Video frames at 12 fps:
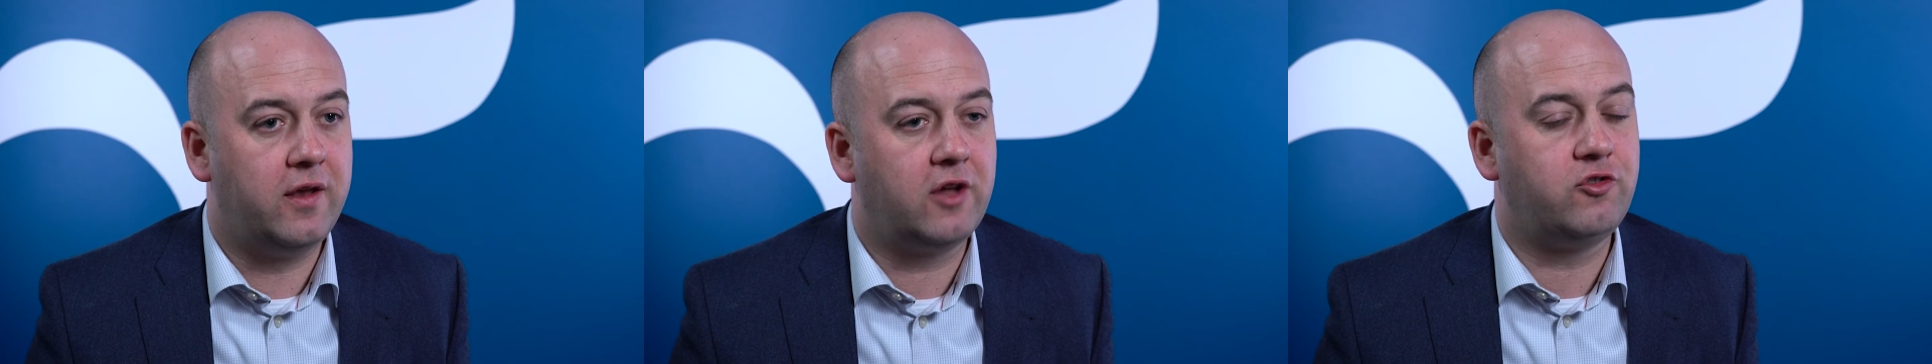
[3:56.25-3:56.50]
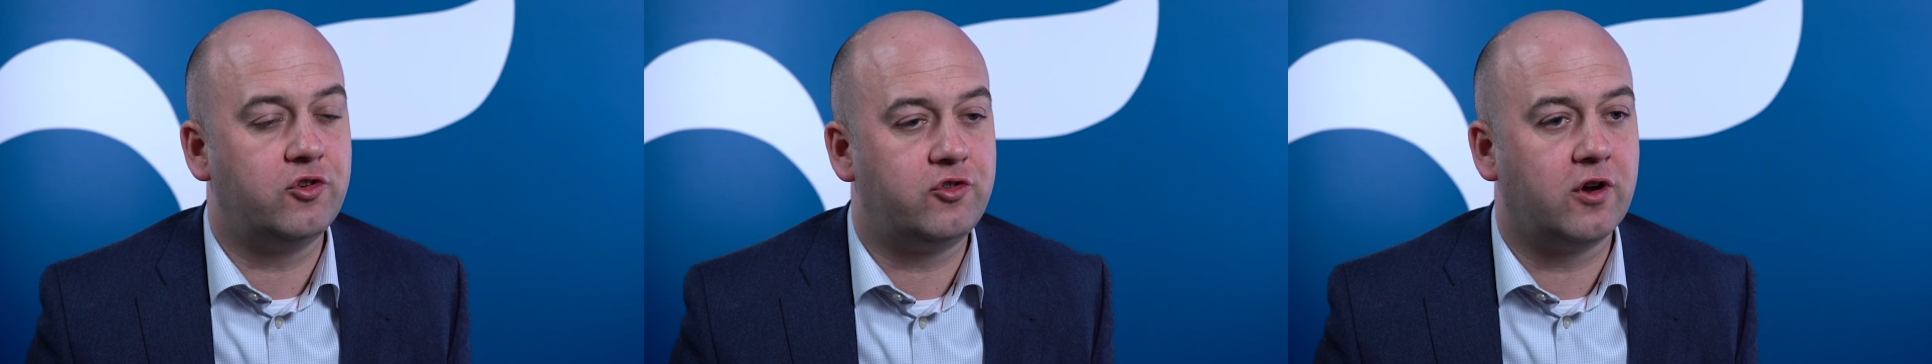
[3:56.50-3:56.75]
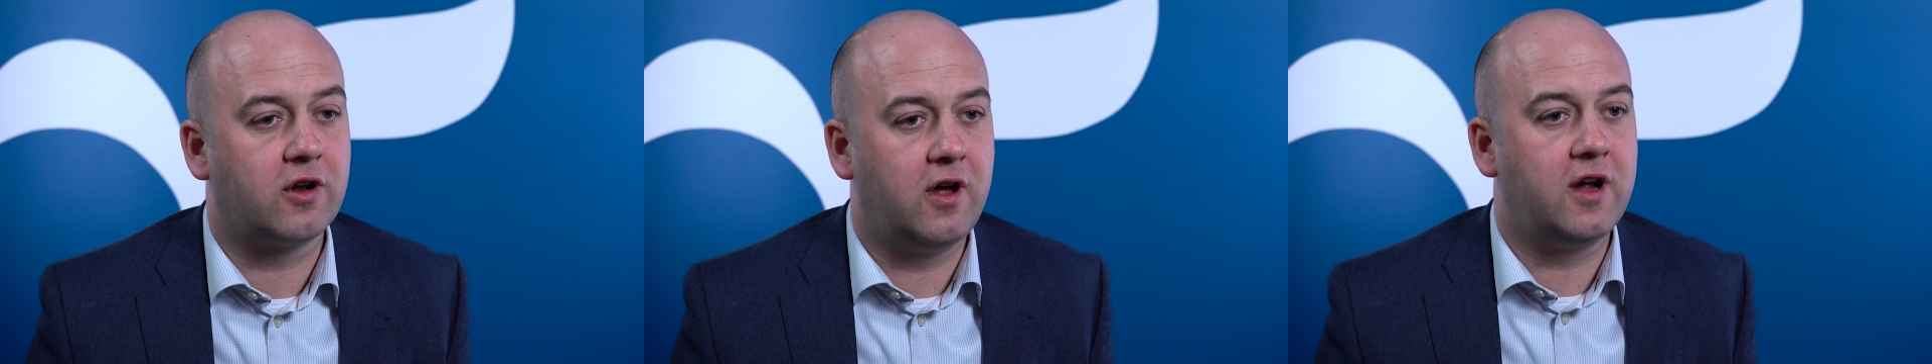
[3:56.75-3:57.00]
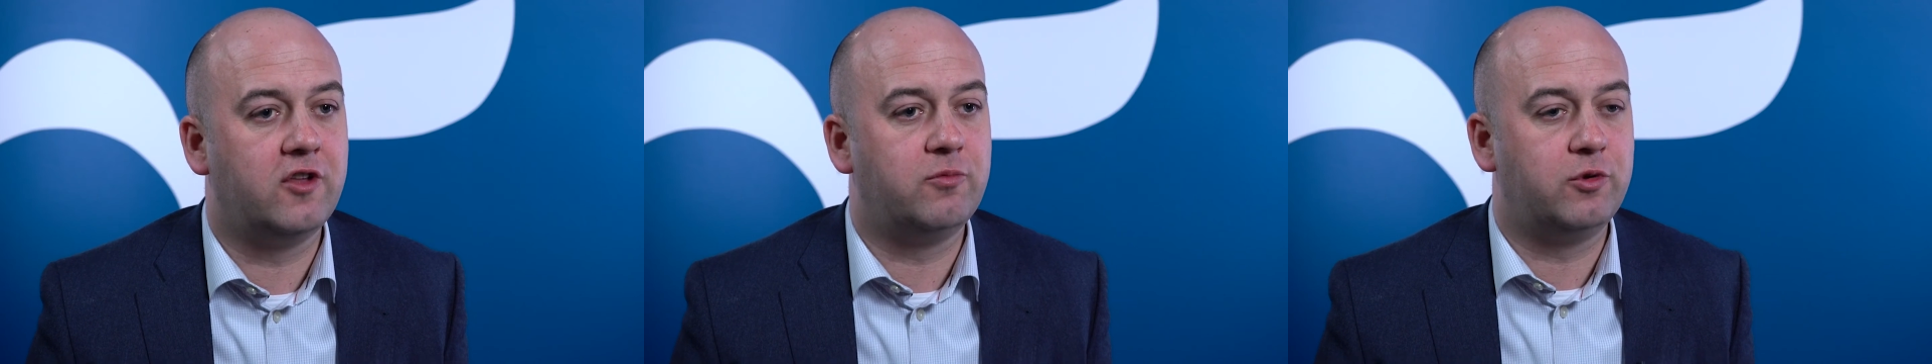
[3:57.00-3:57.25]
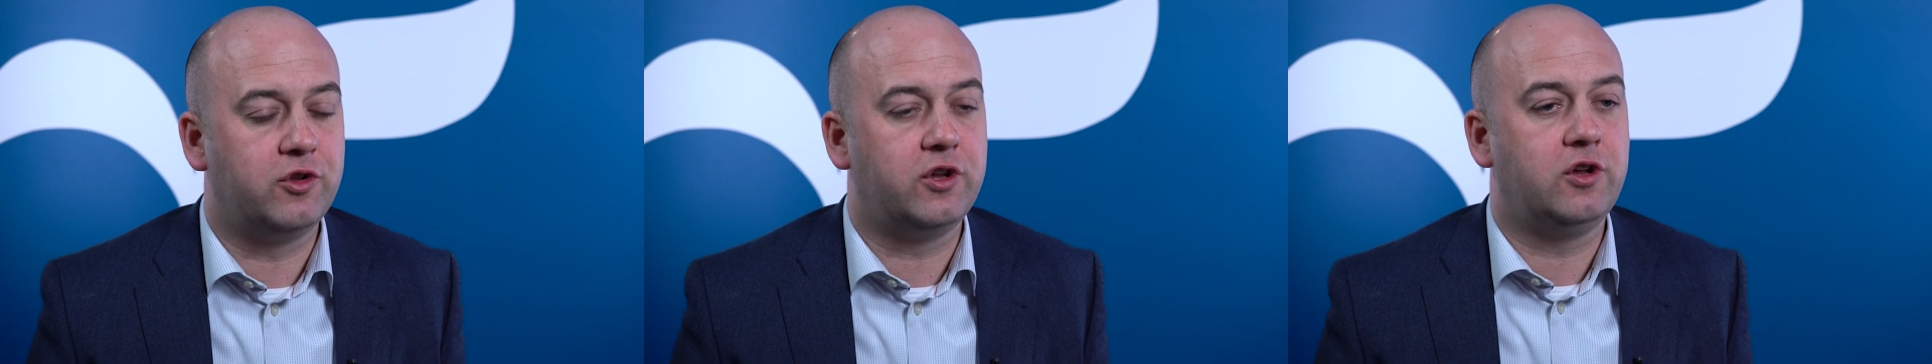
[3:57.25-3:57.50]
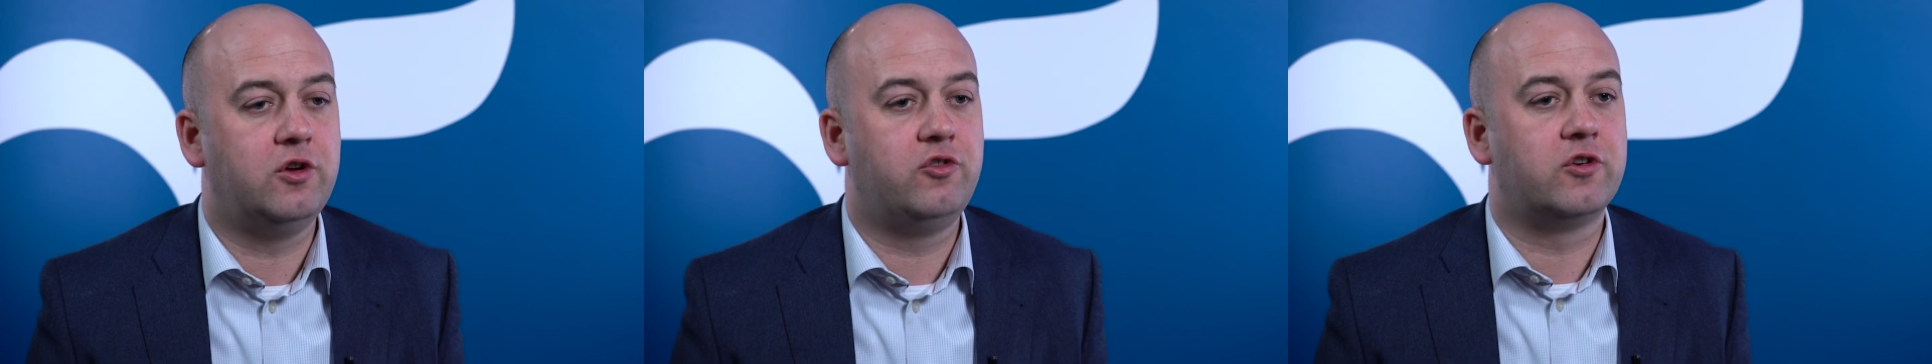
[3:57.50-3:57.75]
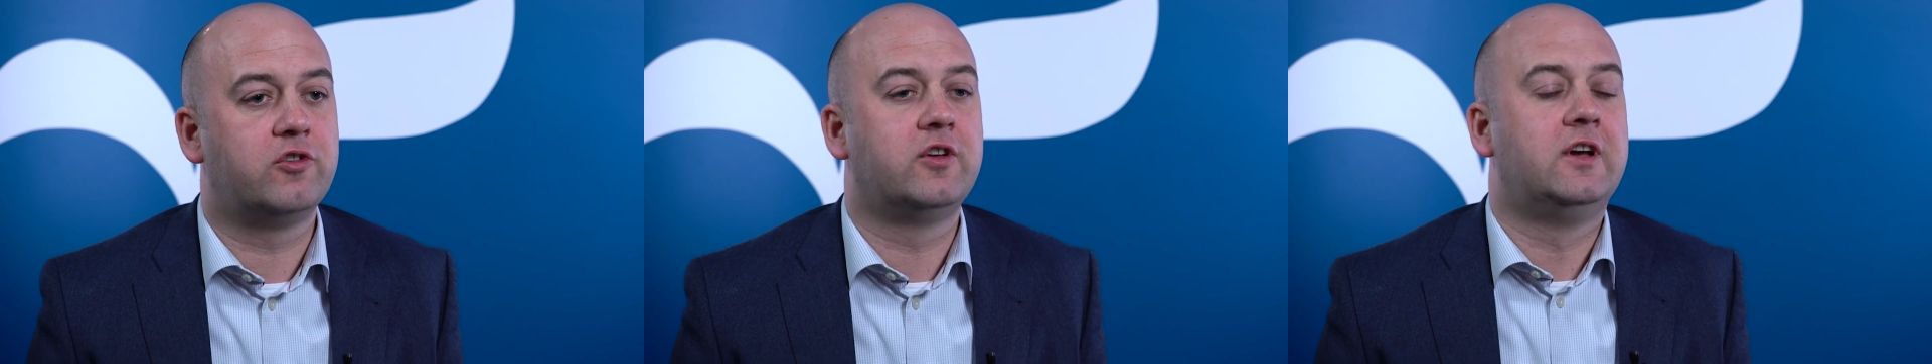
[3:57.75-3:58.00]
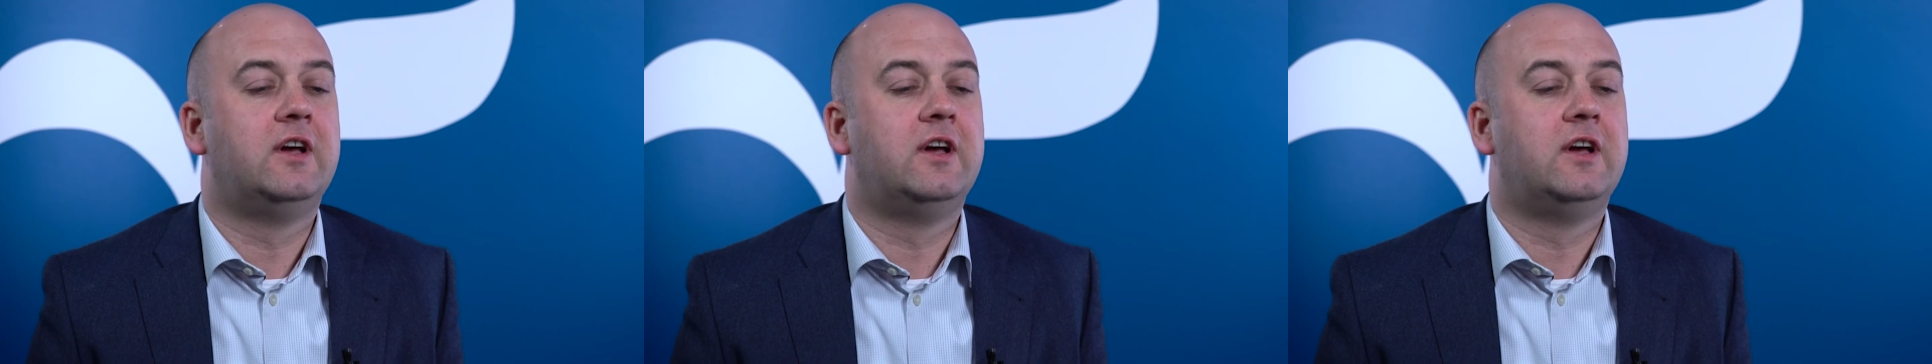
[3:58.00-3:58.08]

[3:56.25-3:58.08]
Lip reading: not just our clients, but the users,